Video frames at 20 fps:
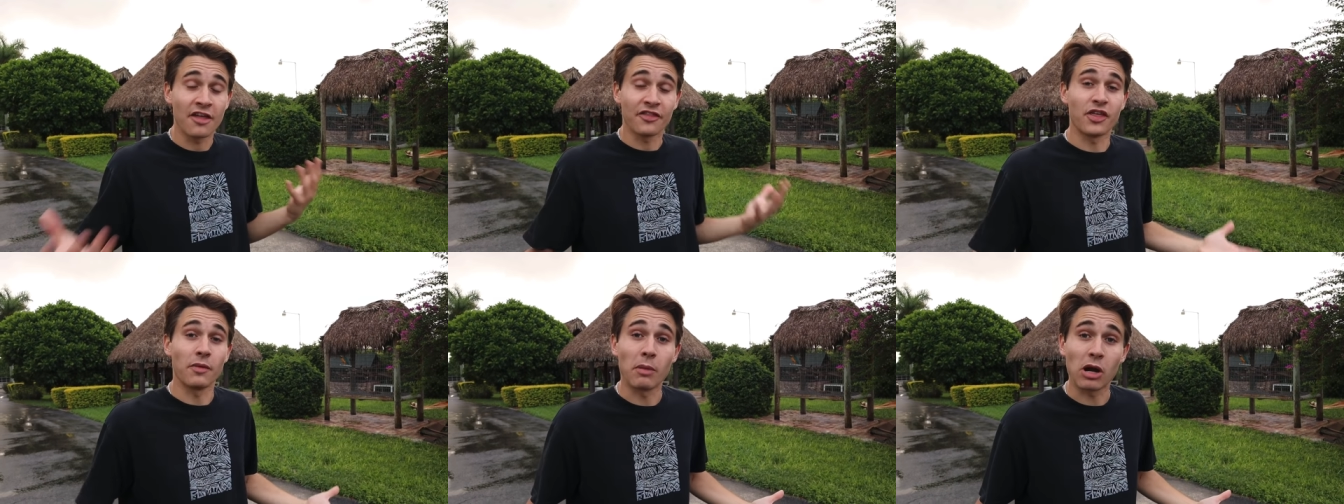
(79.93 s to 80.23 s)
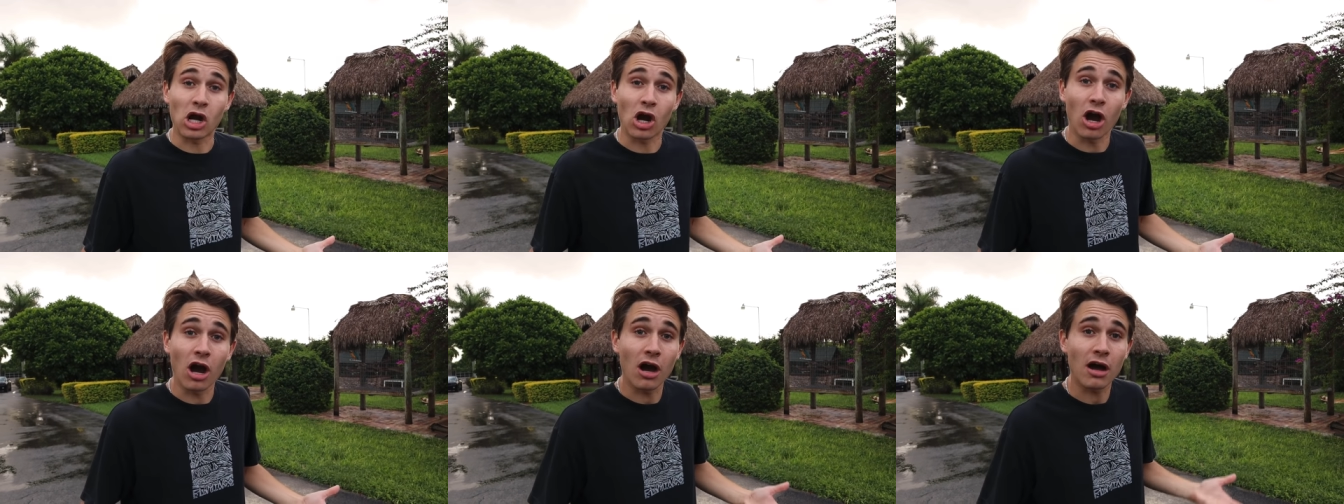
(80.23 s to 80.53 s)
The
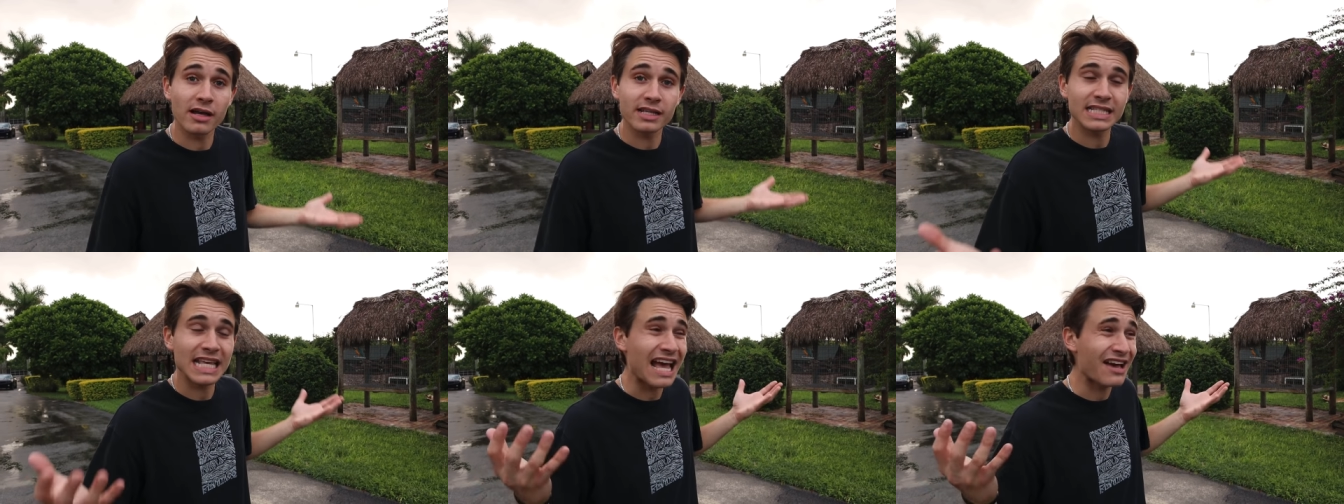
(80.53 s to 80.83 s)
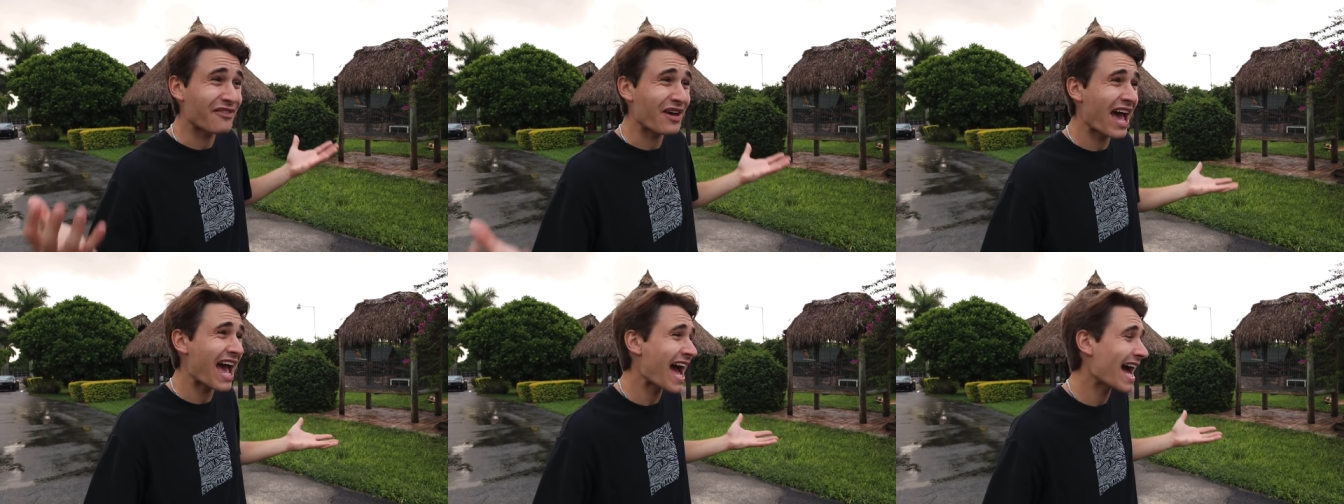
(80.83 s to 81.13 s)
macaws
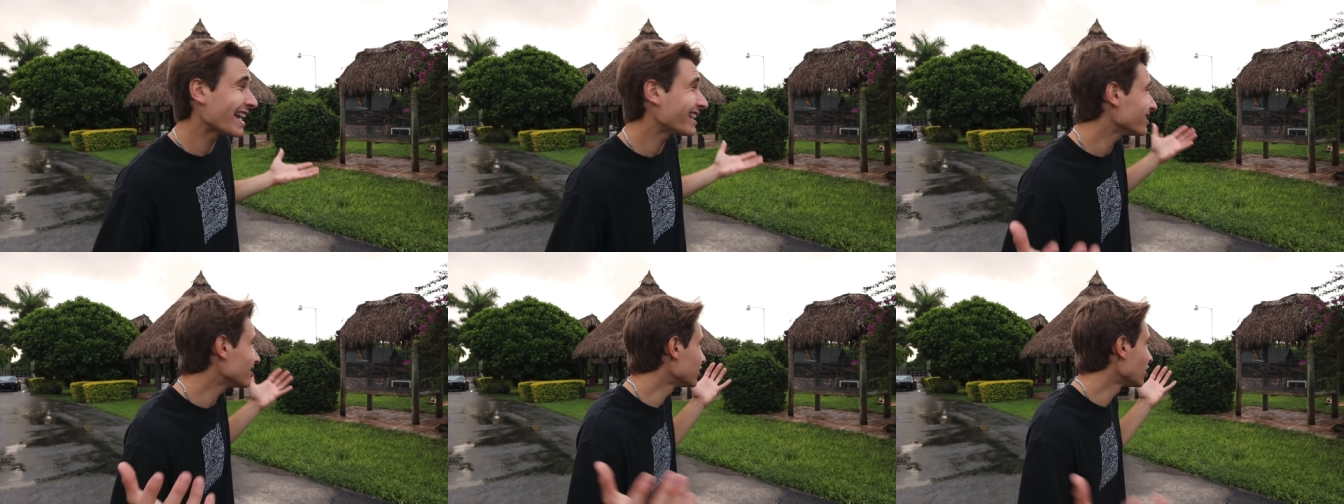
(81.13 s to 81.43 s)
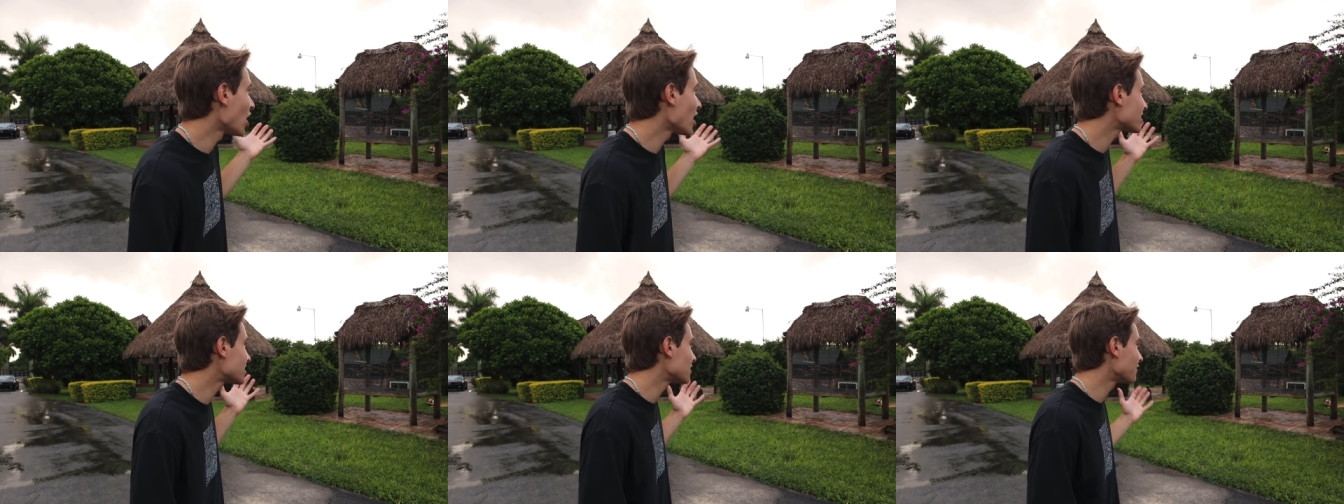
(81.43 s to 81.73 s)
have had
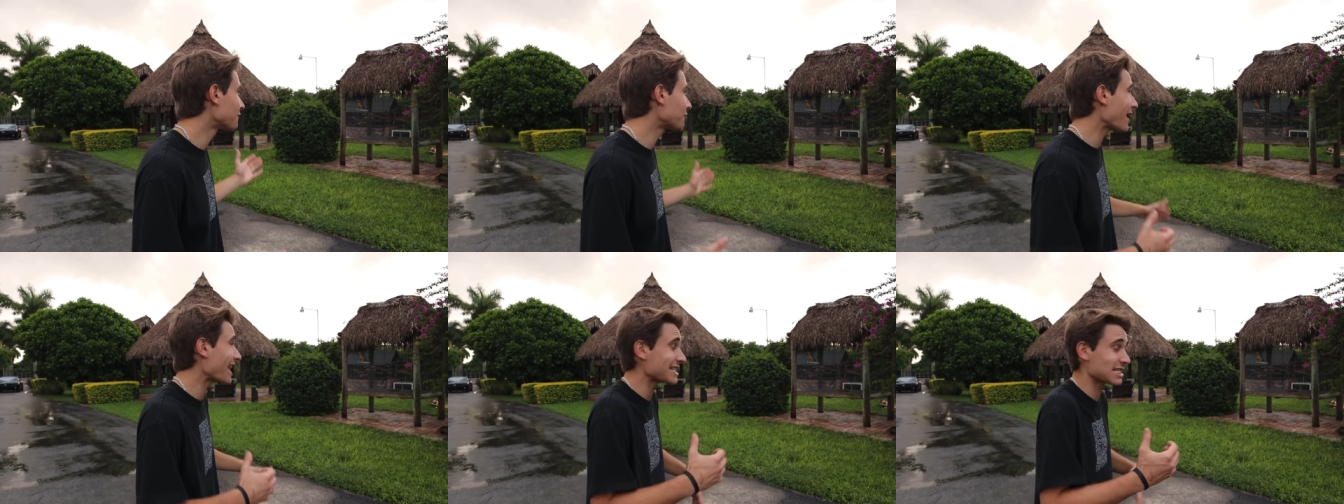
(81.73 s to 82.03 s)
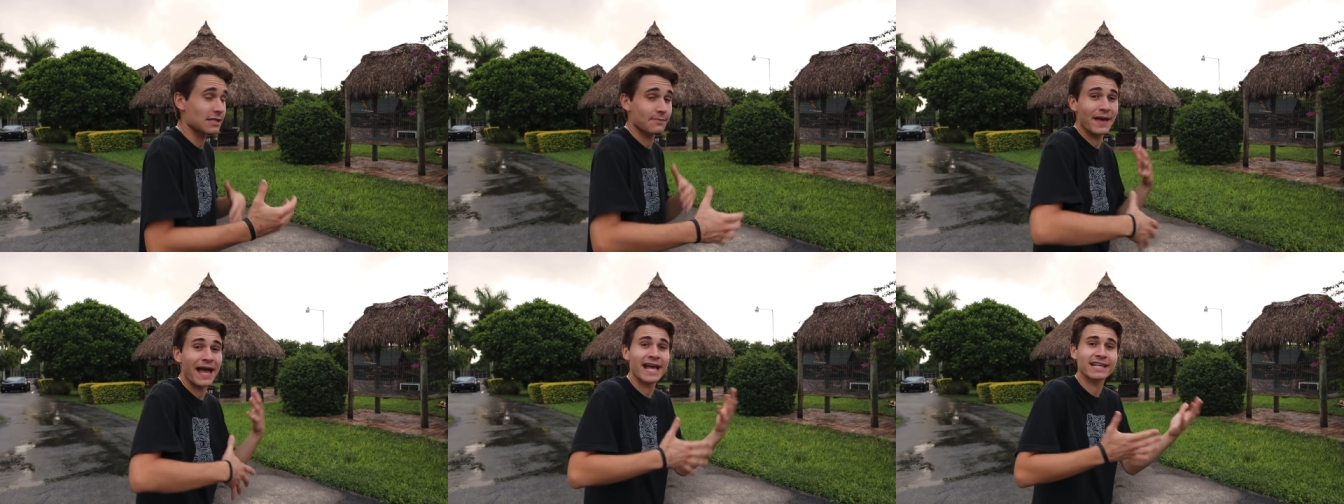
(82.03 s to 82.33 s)
lots of
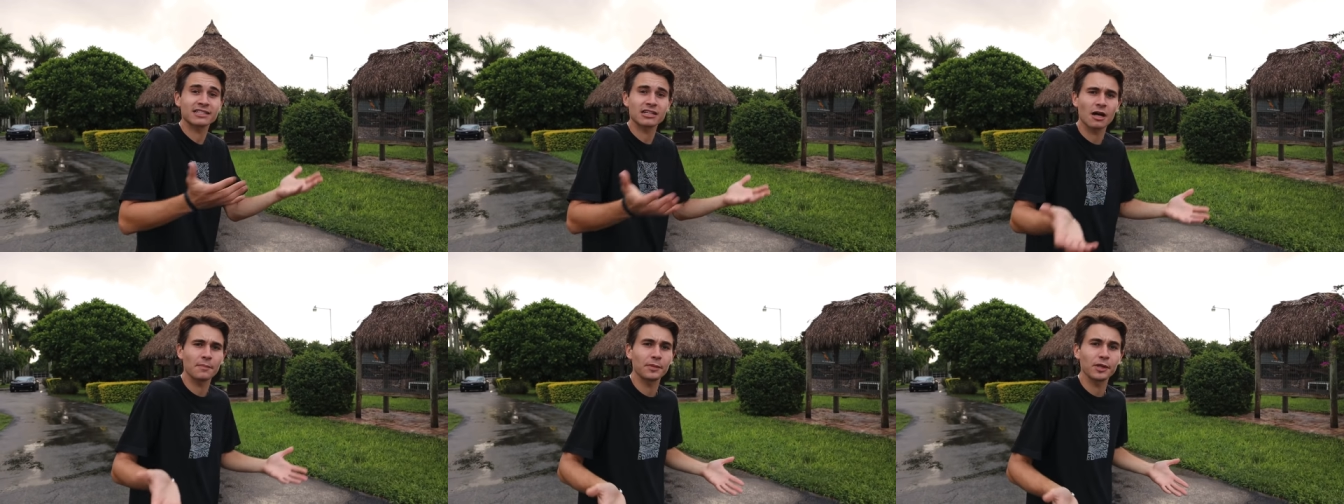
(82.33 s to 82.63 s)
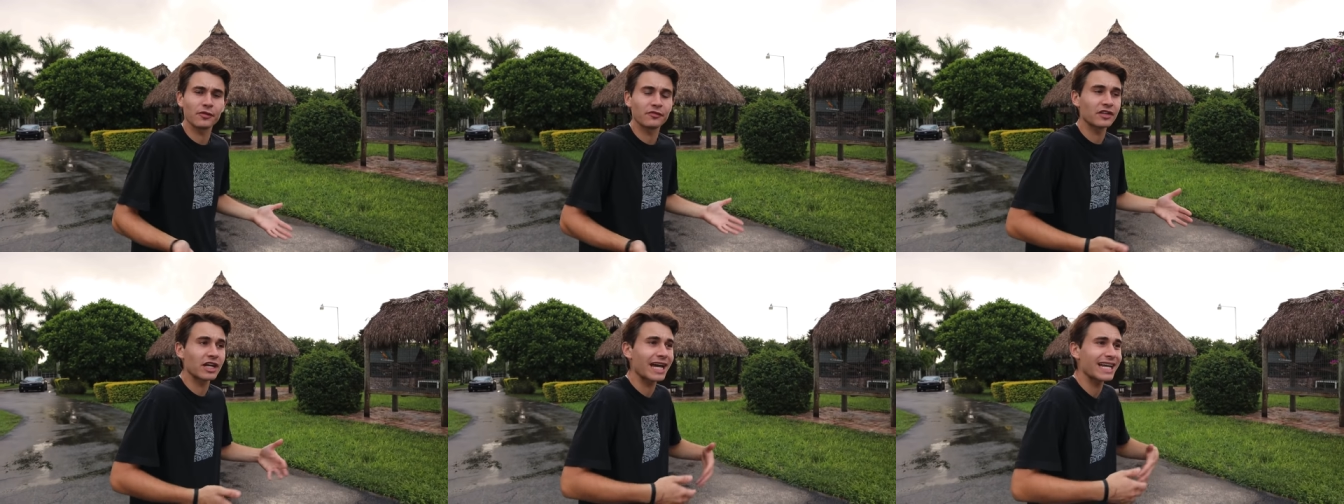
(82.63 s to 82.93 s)
rats the past
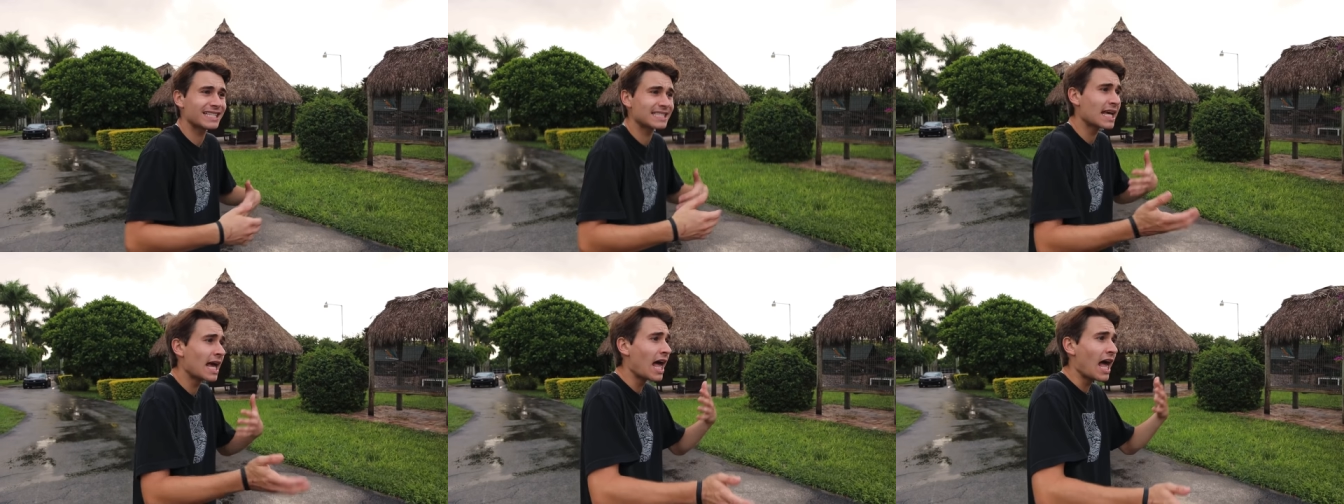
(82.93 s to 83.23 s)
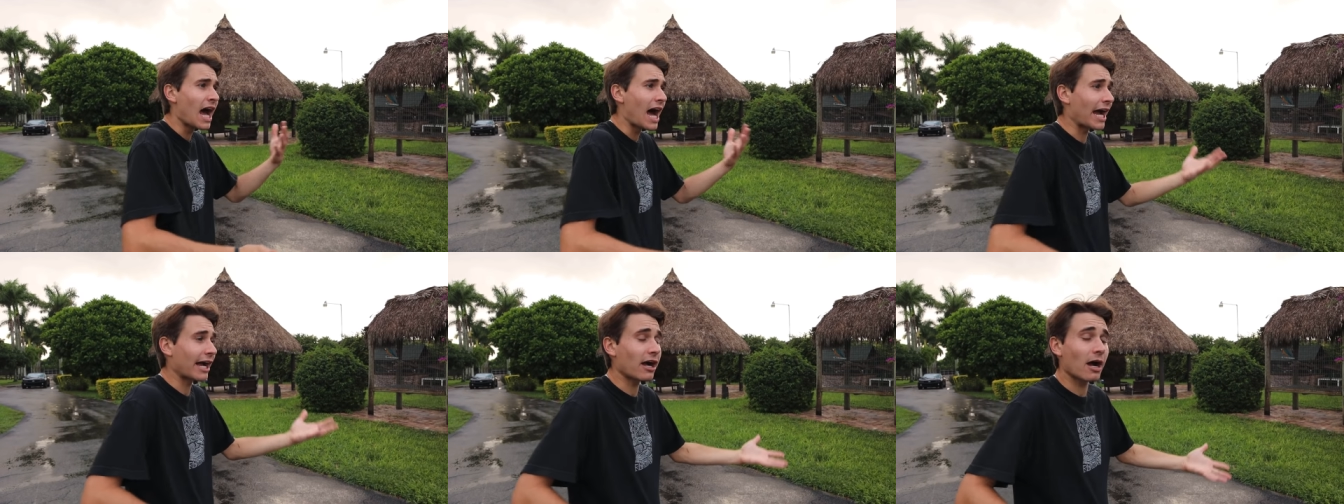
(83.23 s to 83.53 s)
couple of nights.
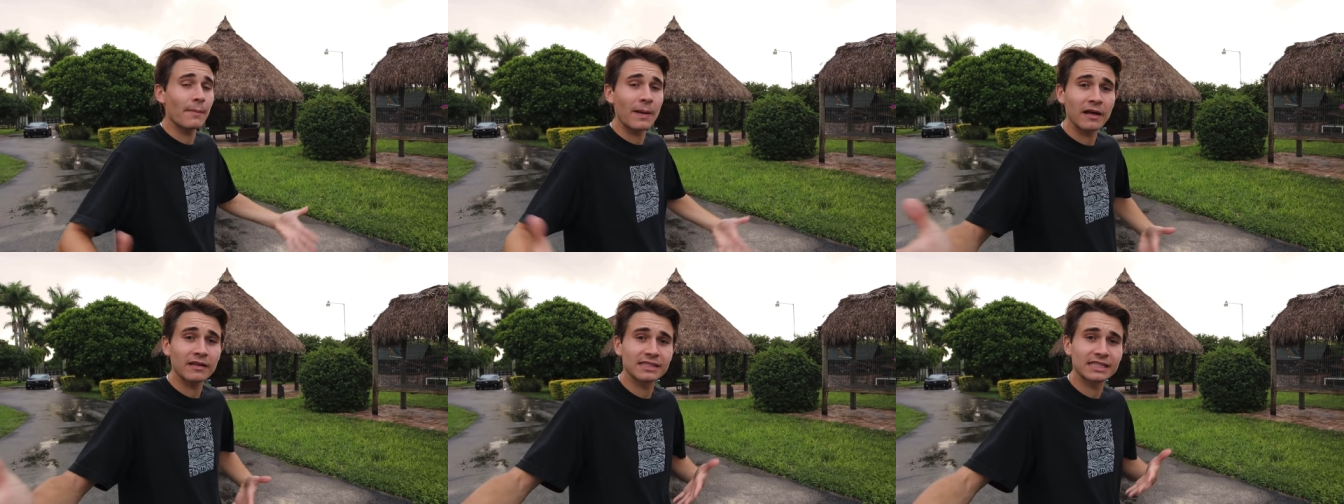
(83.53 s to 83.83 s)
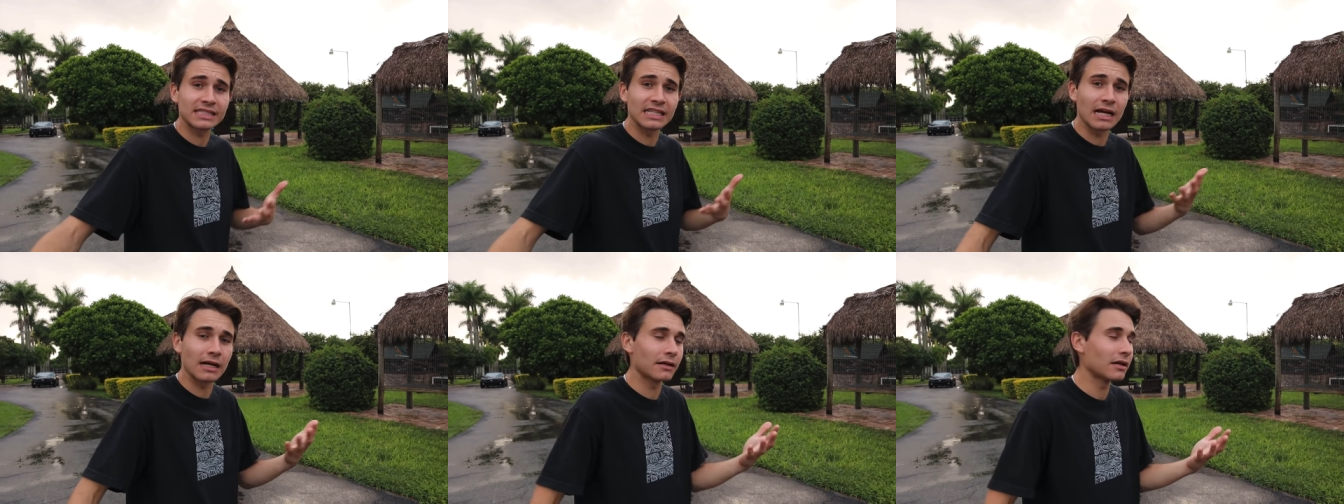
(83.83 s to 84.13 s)
I come
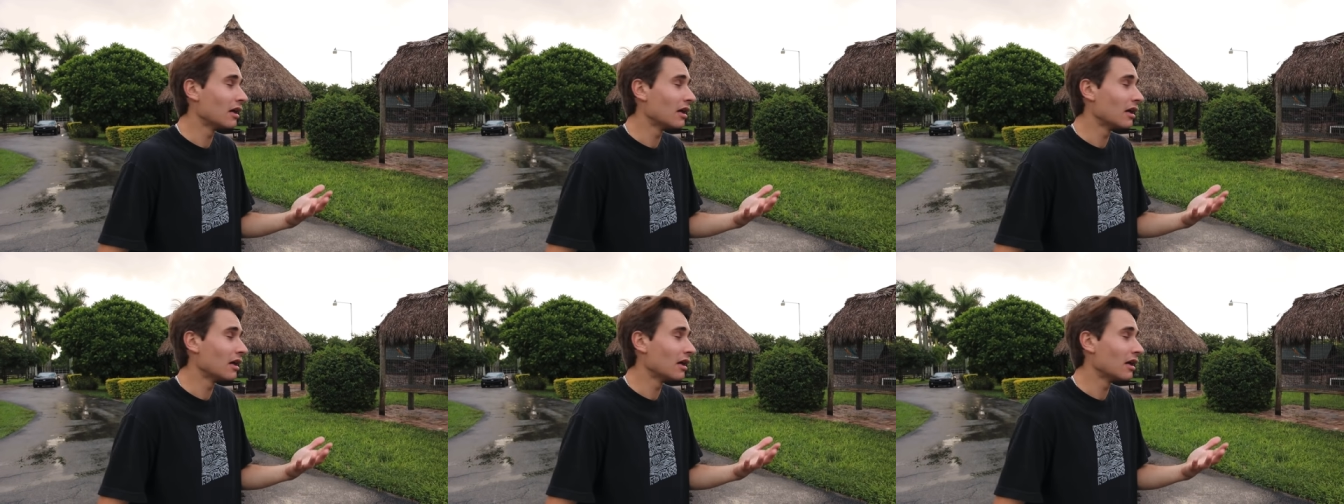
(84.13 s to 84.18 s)
outside.